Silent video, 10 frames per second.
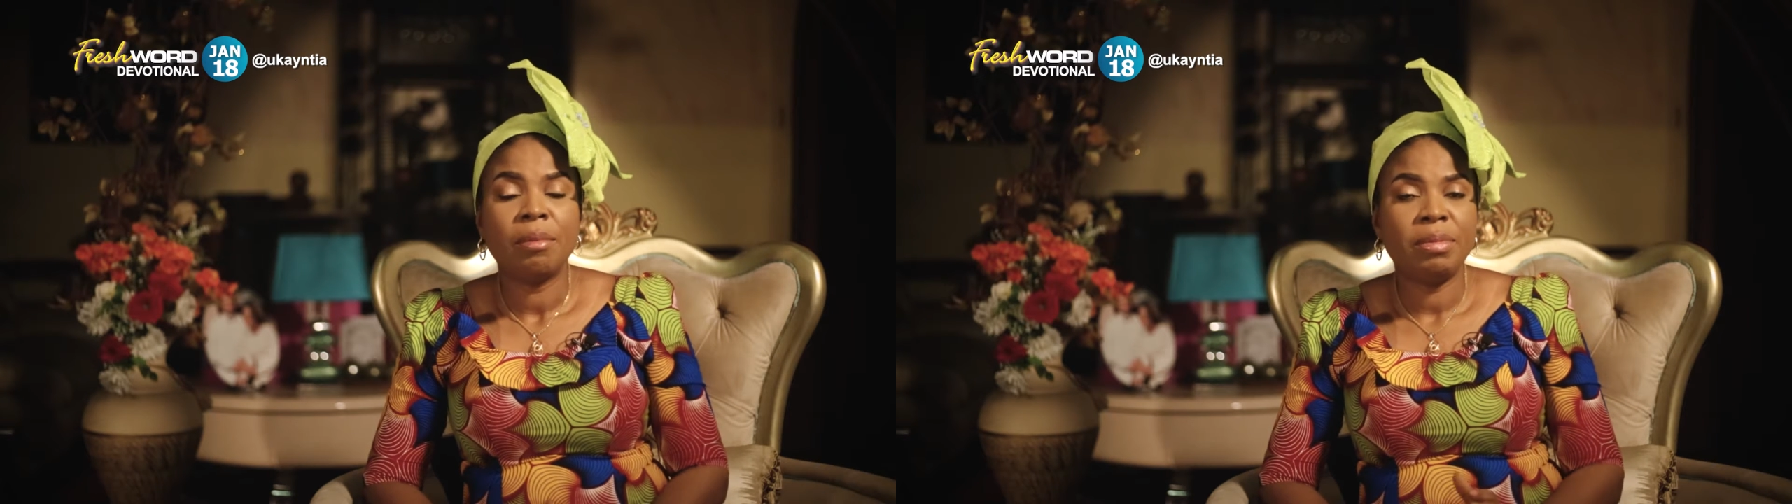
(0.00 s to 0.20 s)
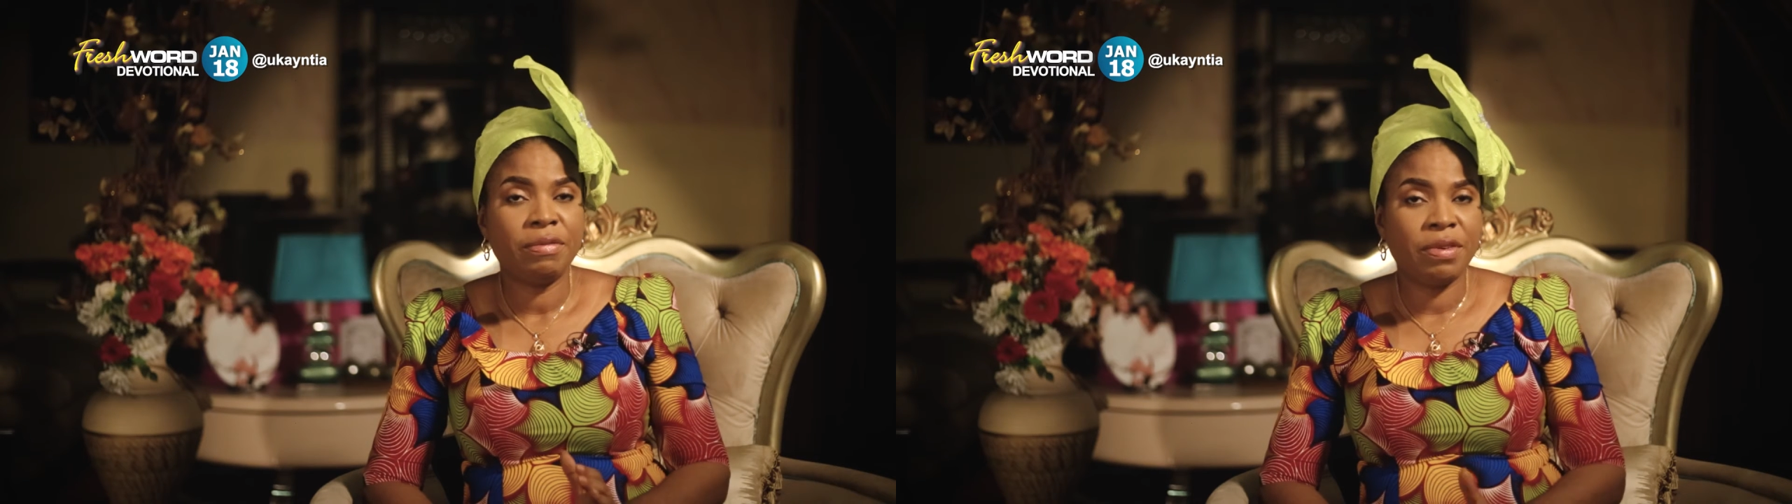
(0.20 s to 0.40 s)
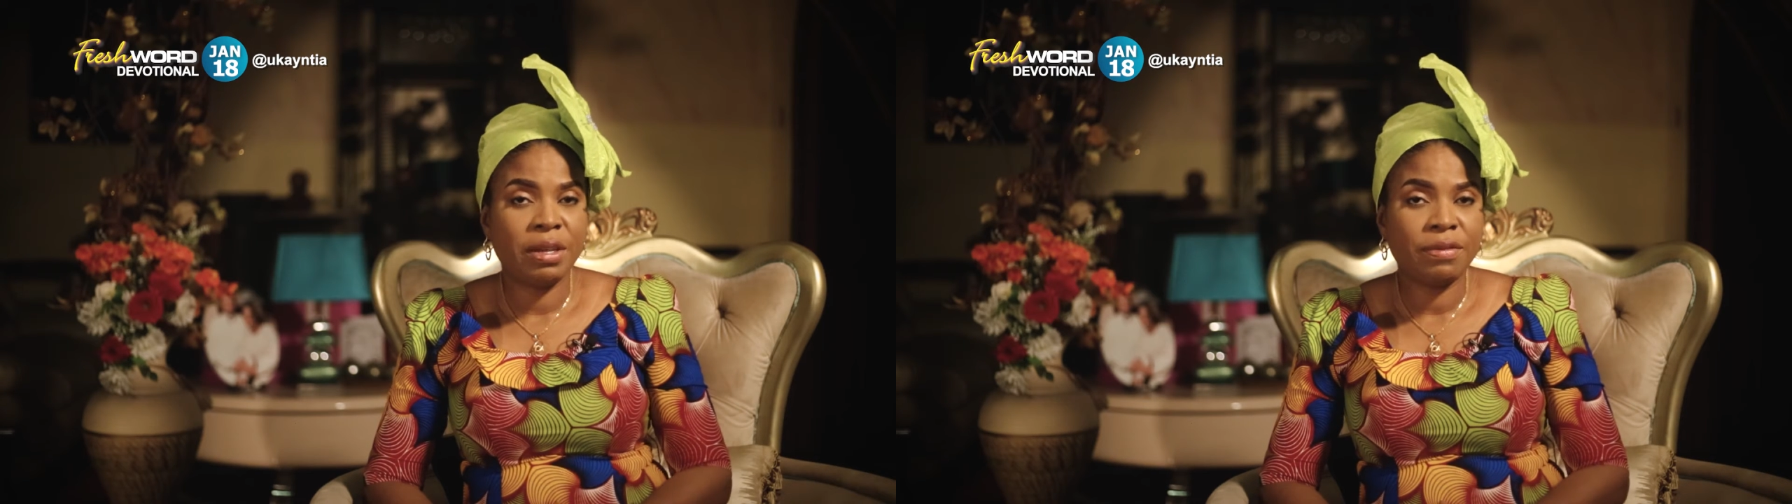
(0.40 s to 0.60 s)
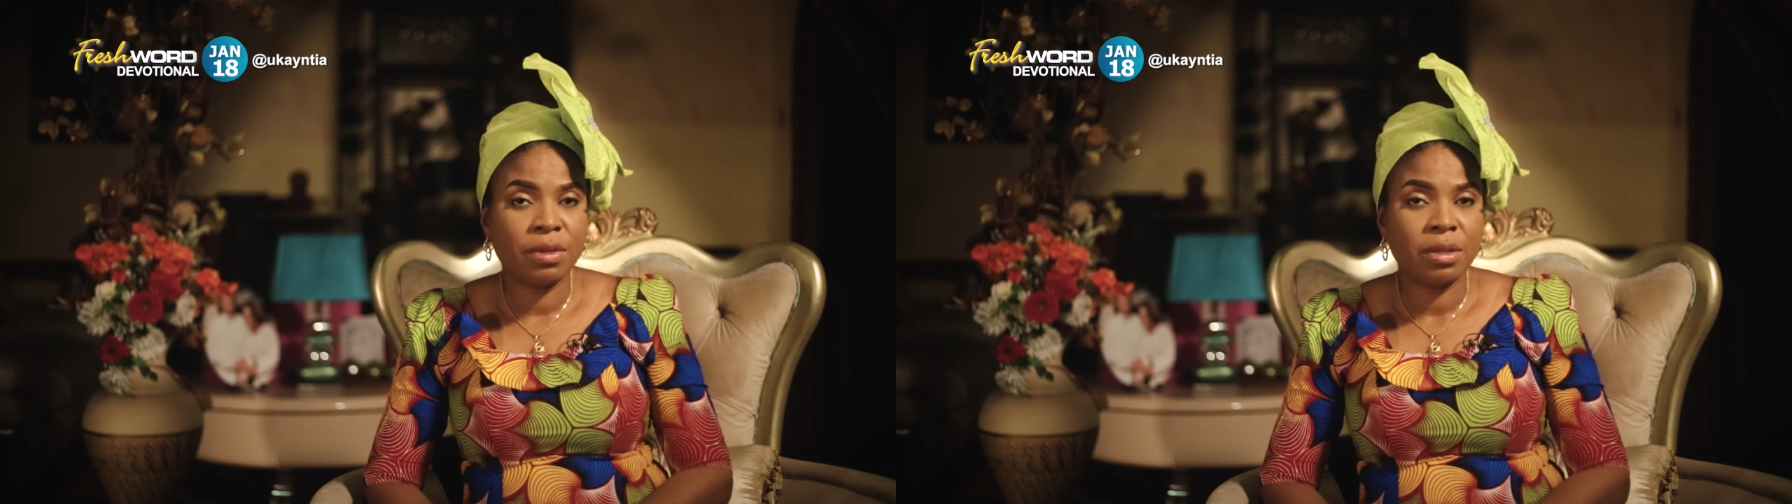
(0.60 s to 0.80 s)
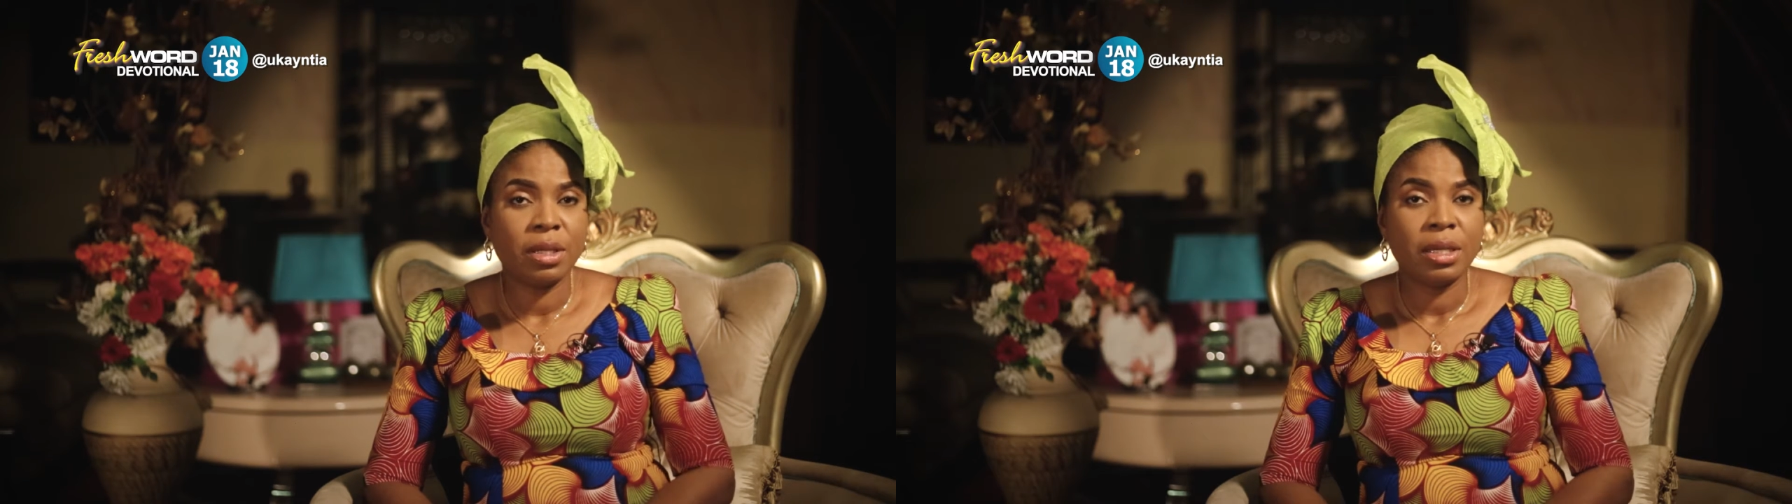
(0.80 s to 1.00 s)
Be
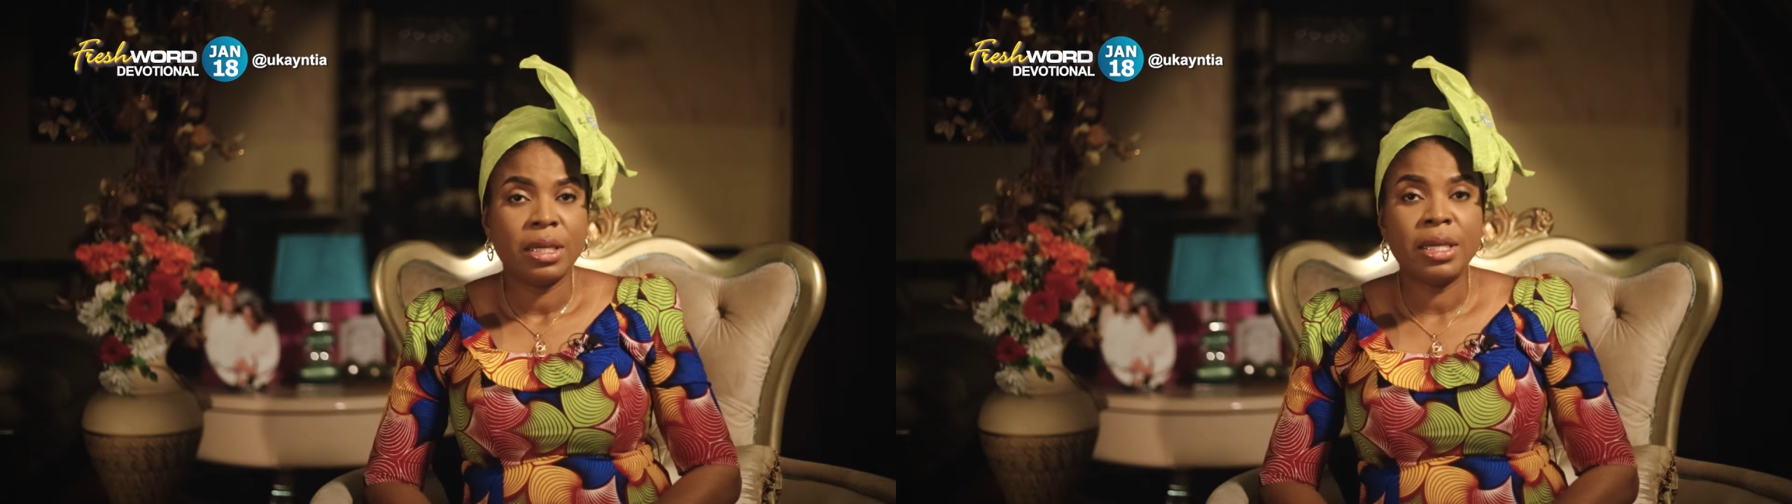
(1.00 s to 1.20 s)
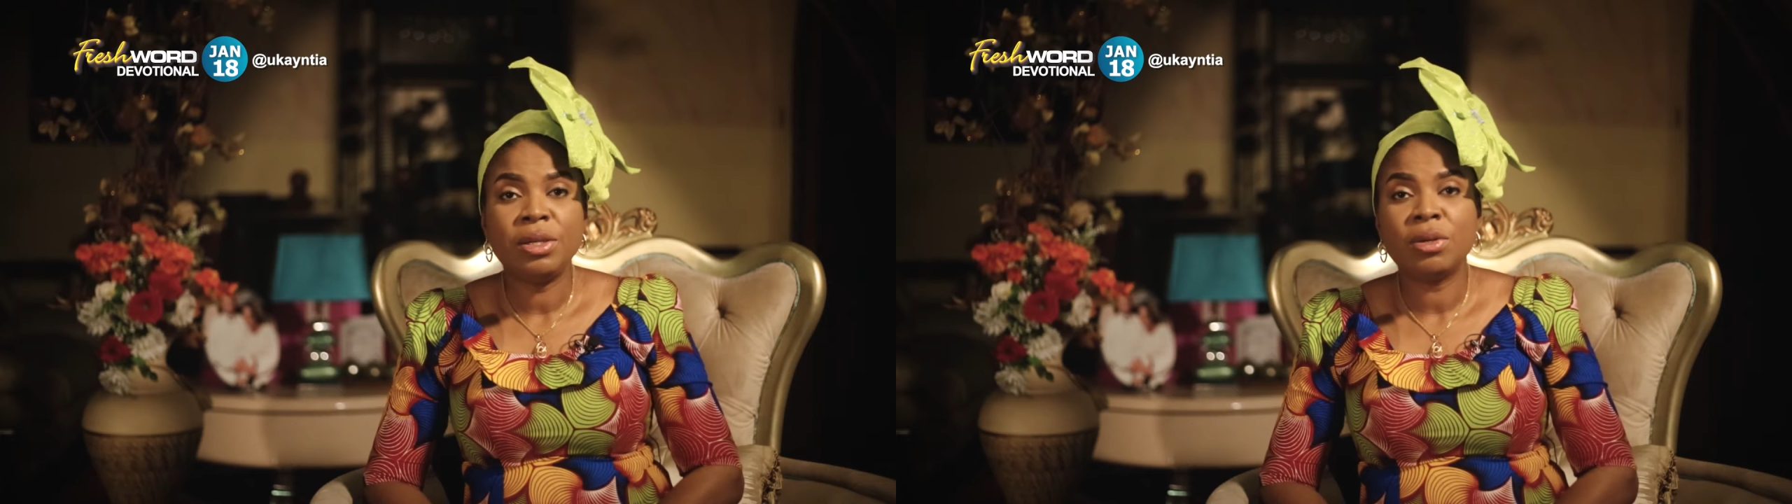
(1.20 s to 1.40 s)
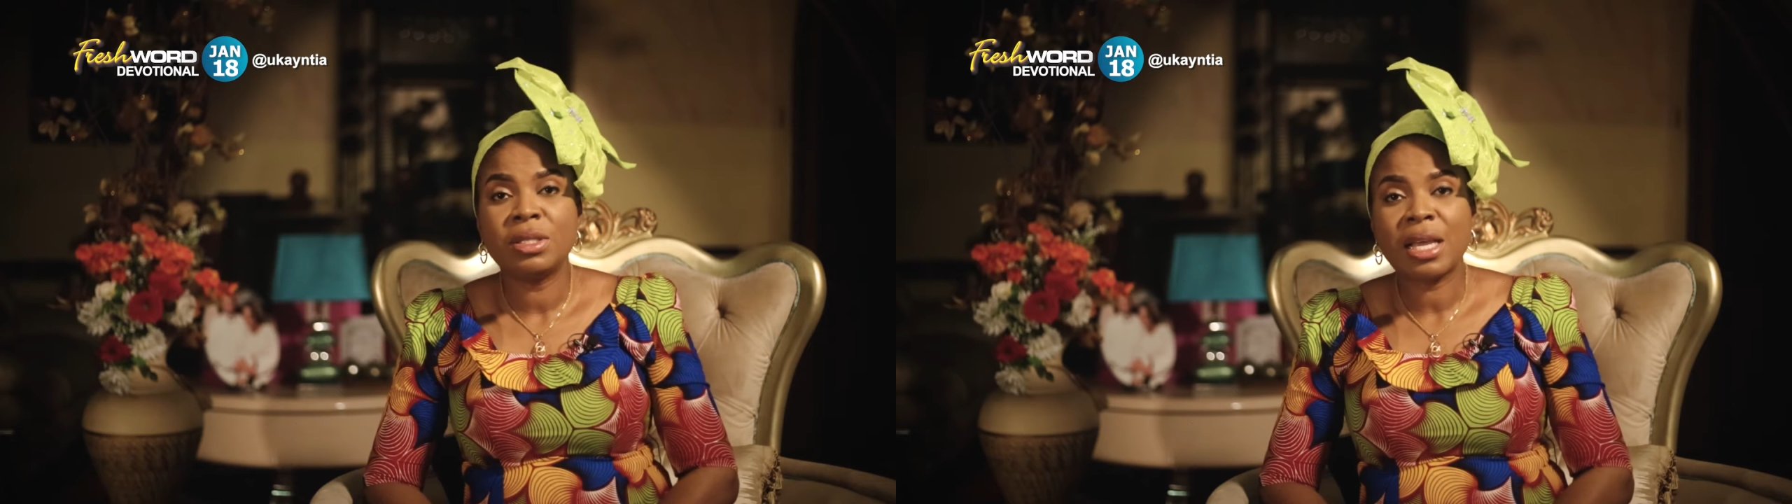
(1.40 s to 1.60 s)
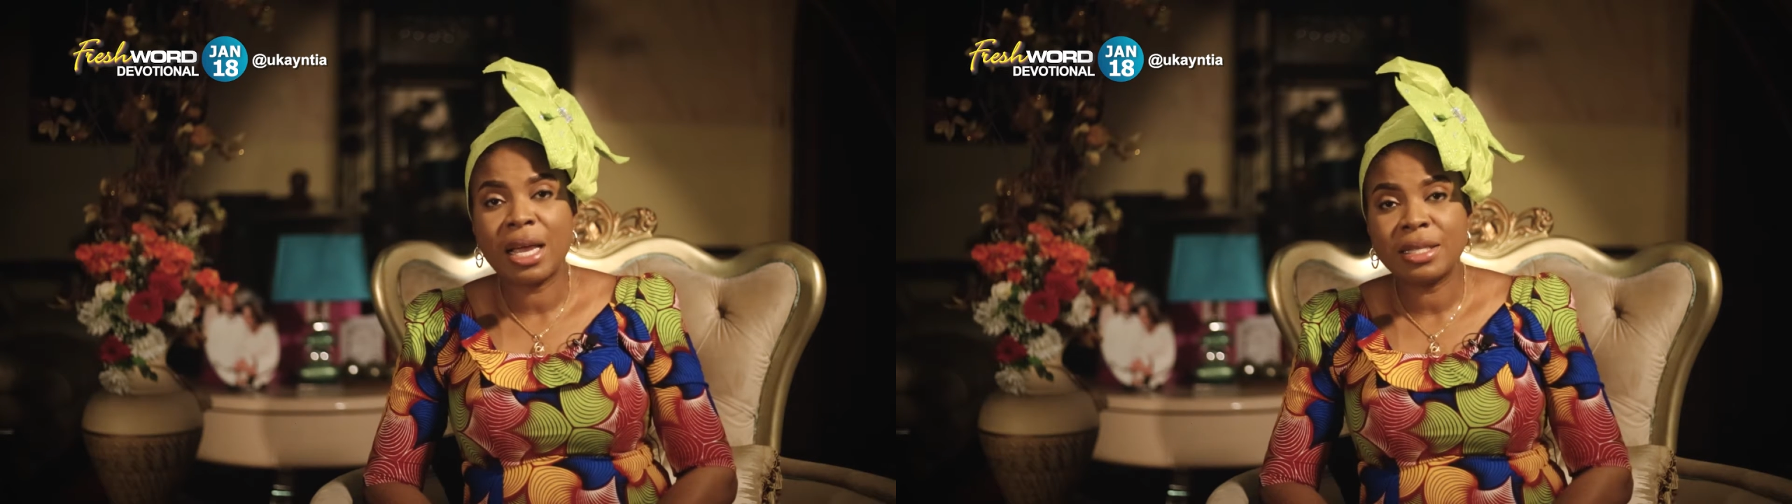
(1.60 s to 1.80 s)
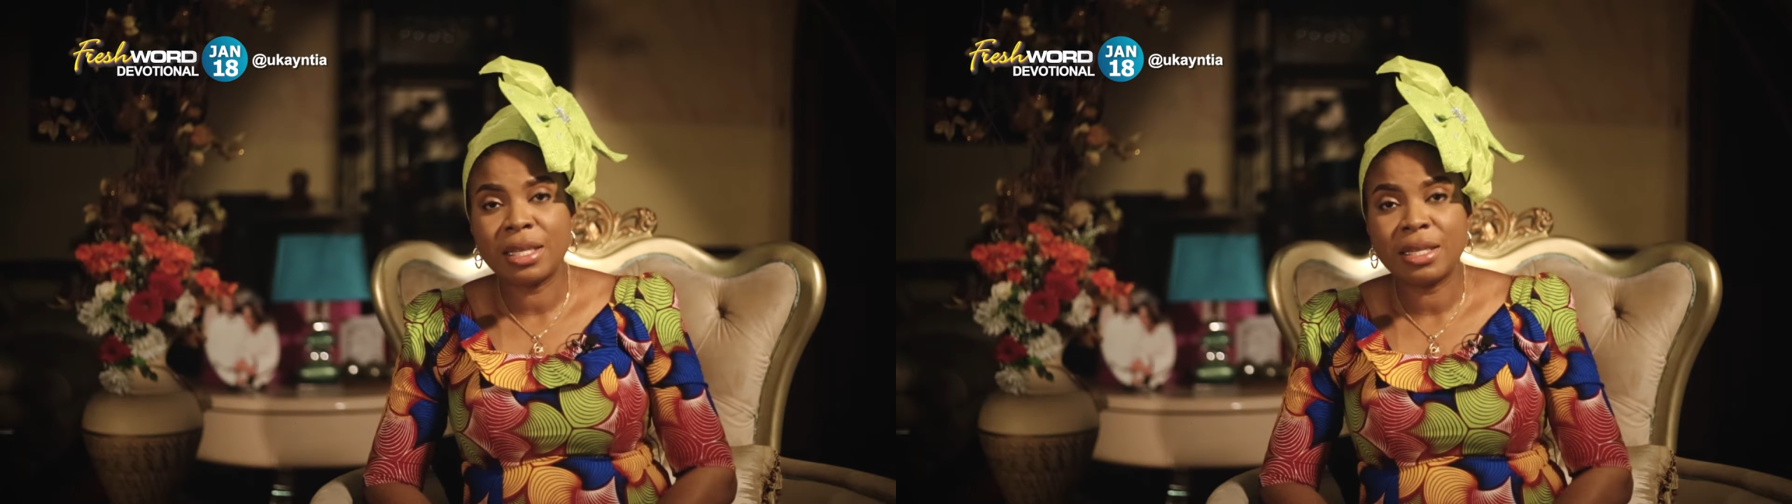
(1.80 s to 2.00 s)
faithful in your
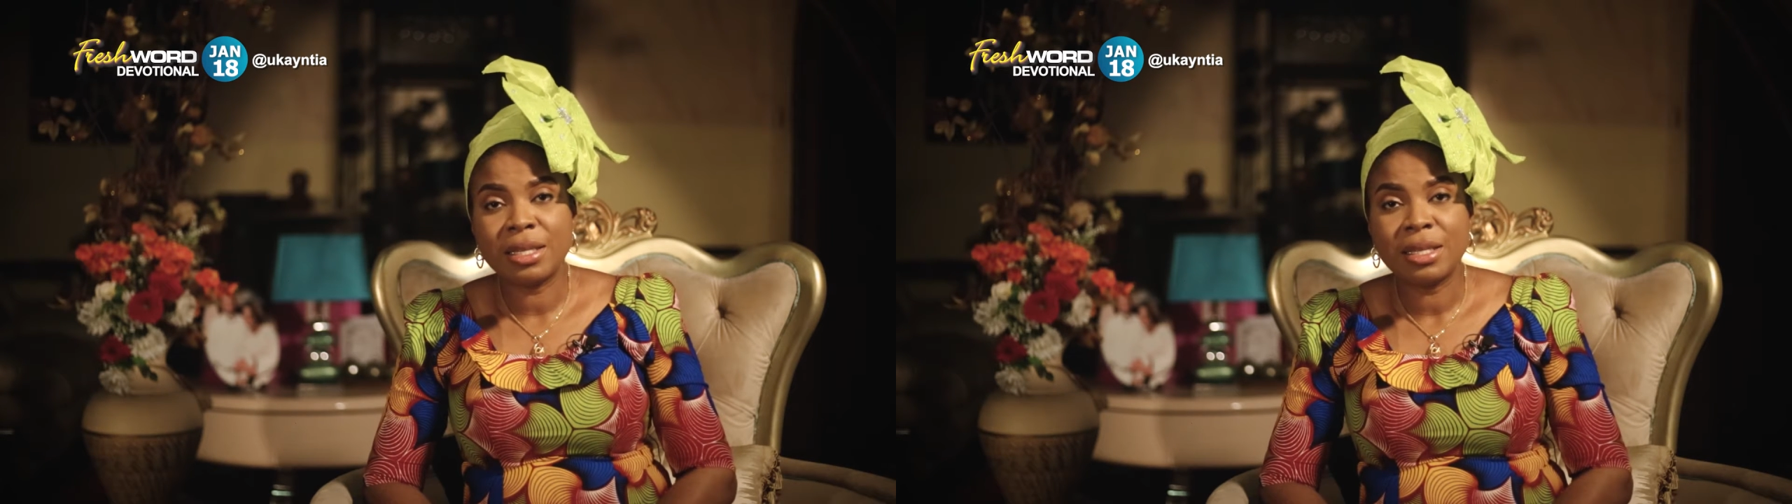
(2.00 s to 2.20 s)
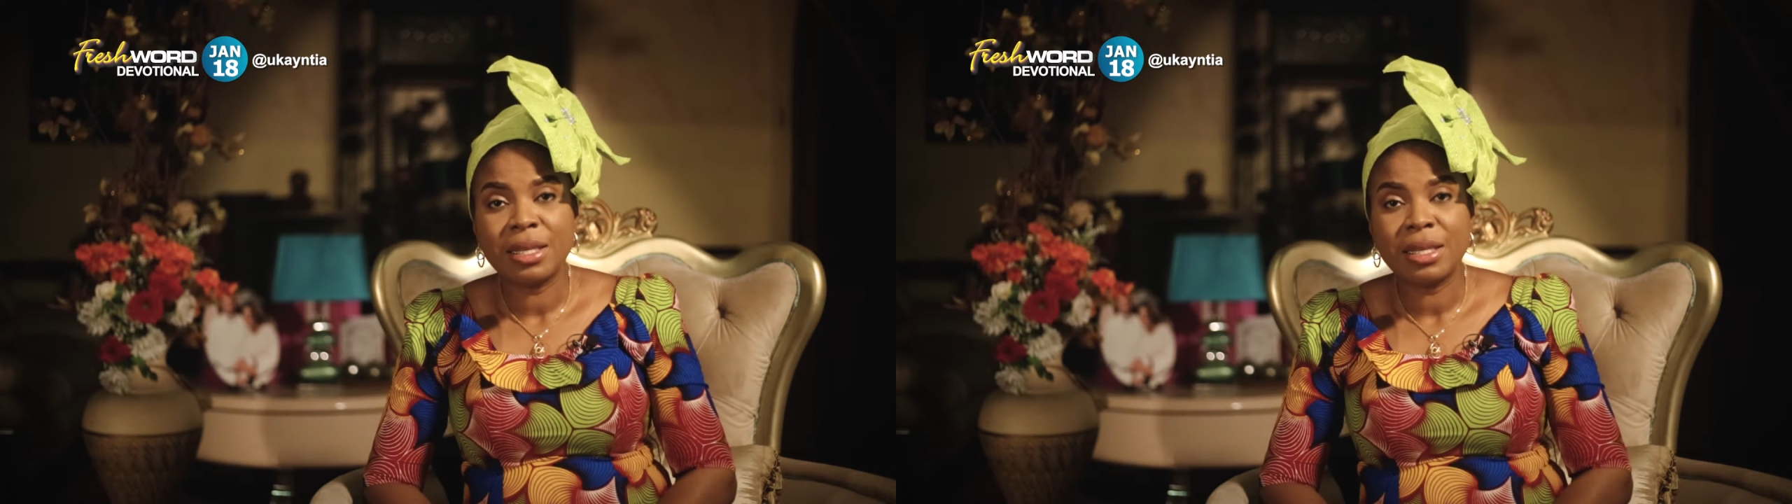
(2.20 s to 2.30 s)
tithing.